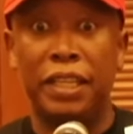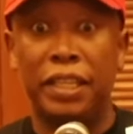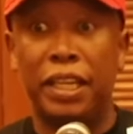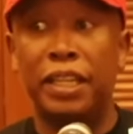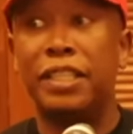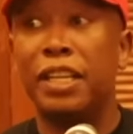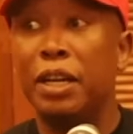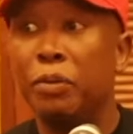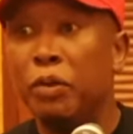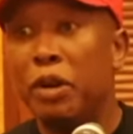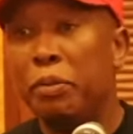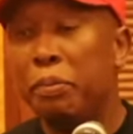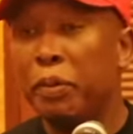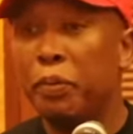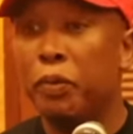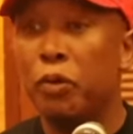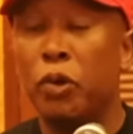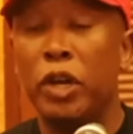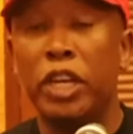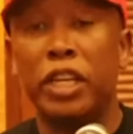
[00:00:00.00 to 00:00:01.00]
The same way
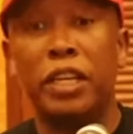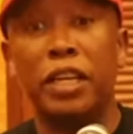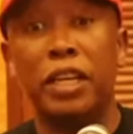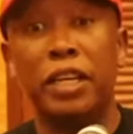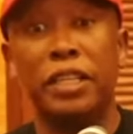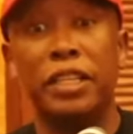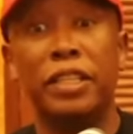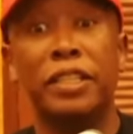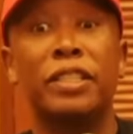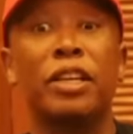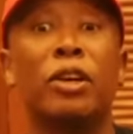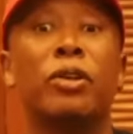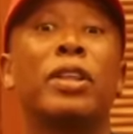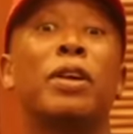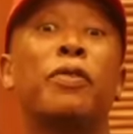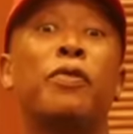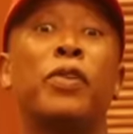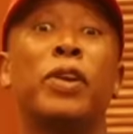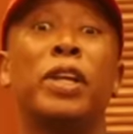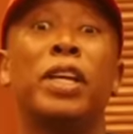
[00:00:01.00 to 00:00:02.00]
people were killed in South
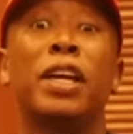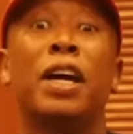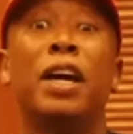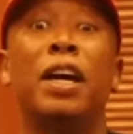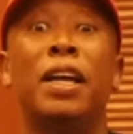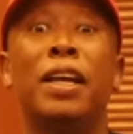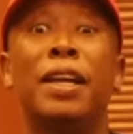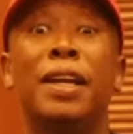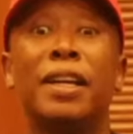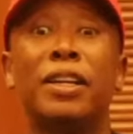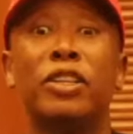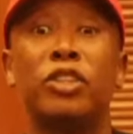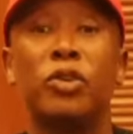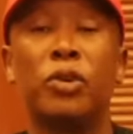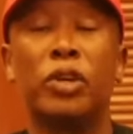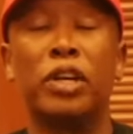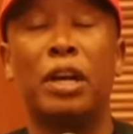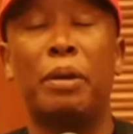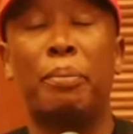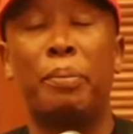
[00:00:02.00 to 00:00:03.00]
Africa
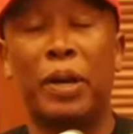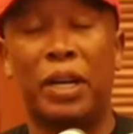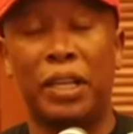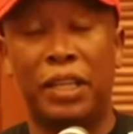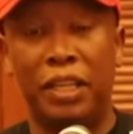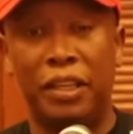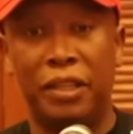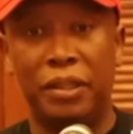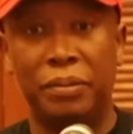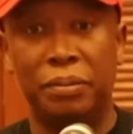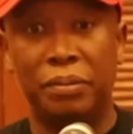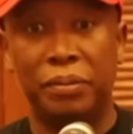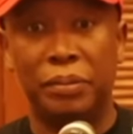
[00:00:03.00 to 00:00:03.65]
during apartheid.